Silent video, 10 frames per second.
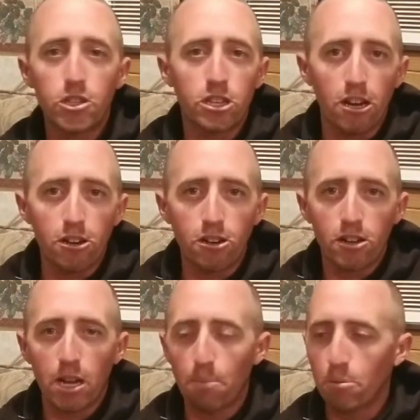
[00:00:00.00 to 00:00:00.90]
I
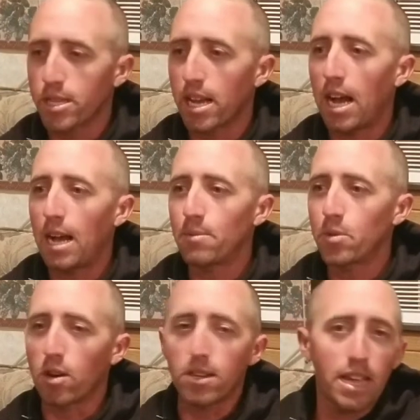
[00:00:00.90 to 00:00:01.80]
stutter a couple
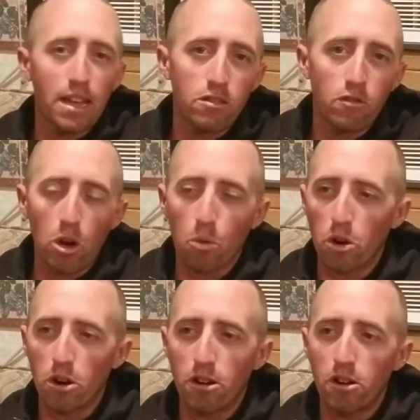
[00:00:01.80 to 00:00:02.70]
times or I say the
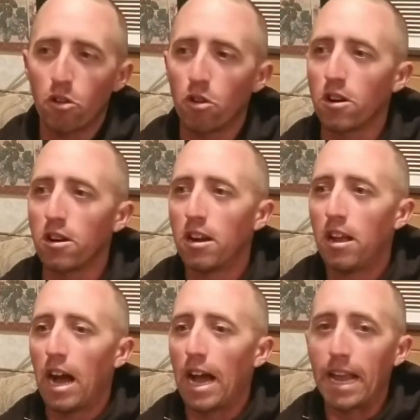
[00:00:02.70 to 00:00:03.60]
wrong word or